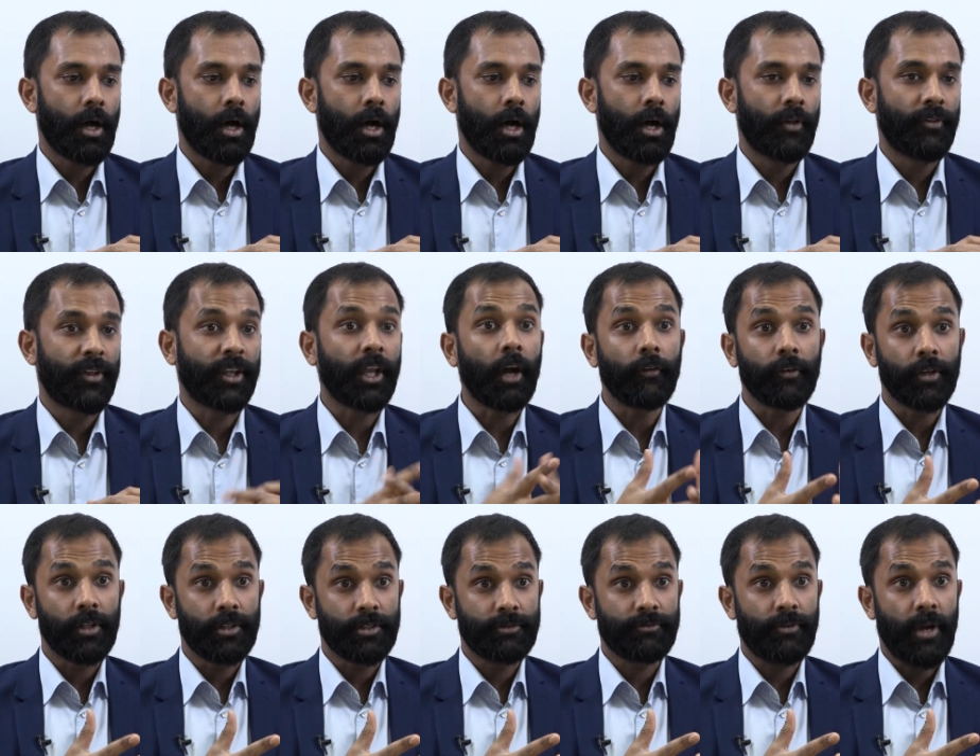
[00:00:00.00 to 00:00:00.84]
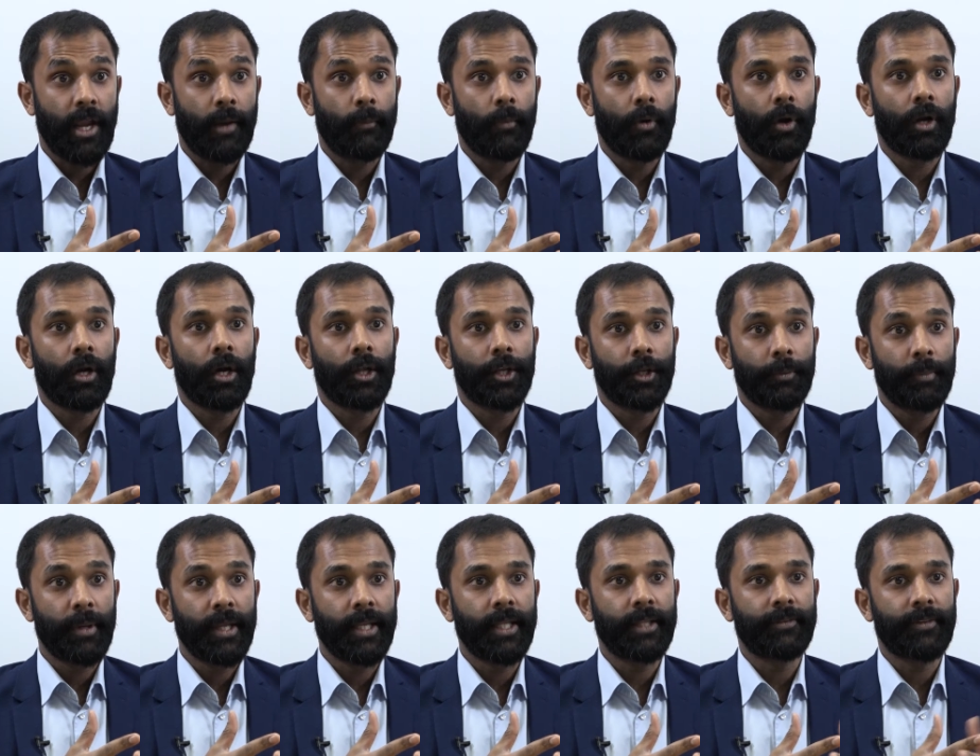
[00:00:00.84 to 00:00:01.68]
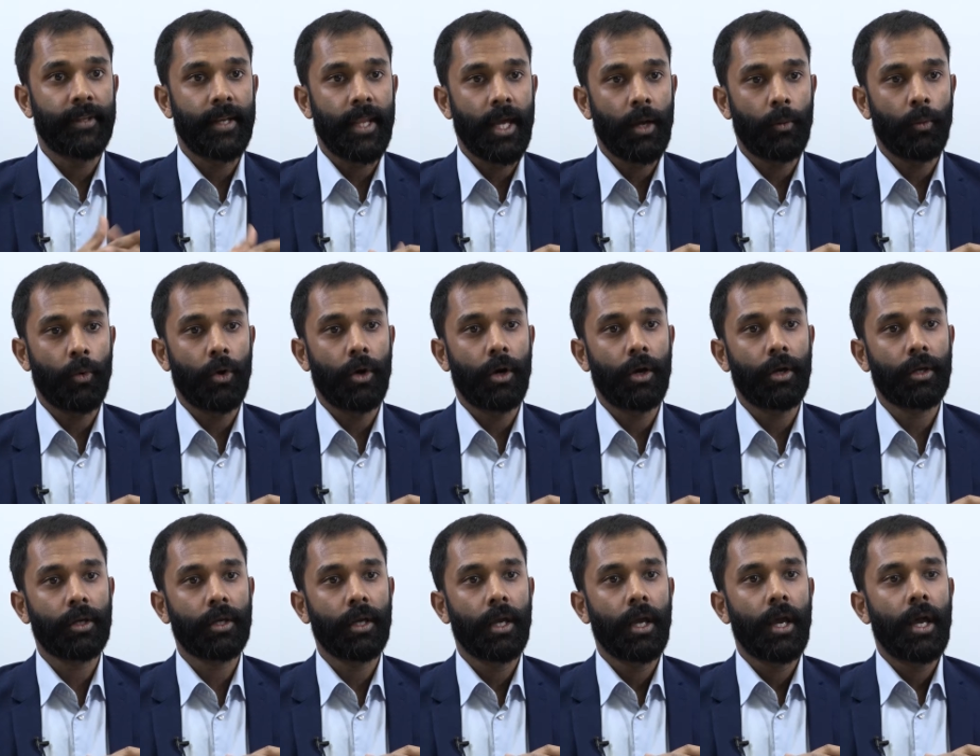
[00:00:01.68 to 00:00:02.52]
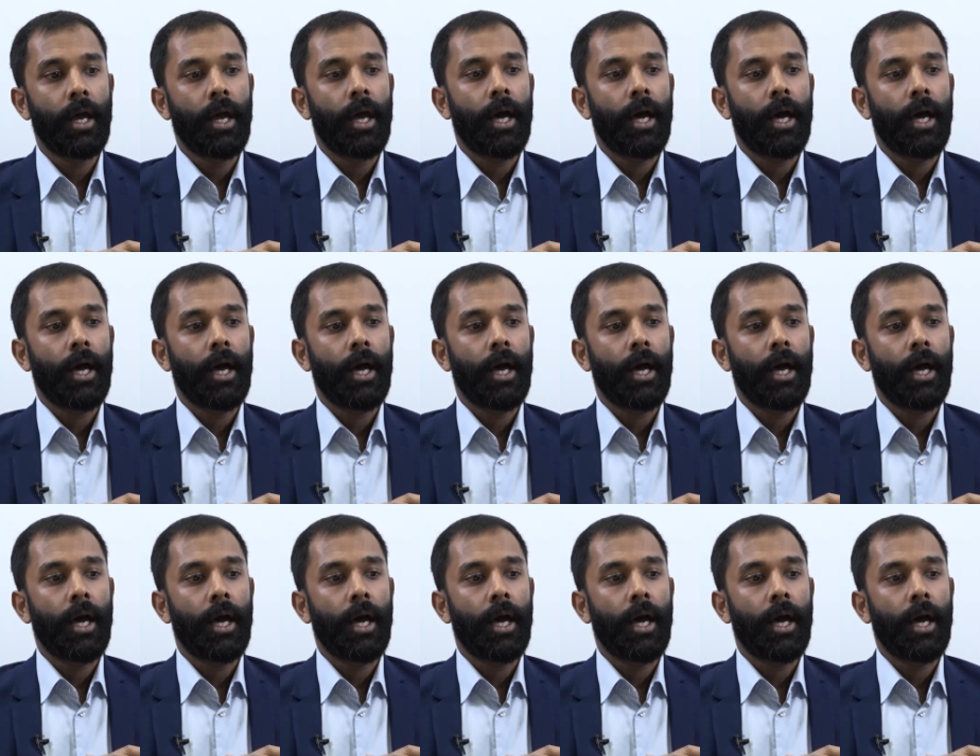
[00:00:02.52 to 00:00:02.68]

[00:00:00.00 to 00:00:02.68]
are the governance framework underpinning the network.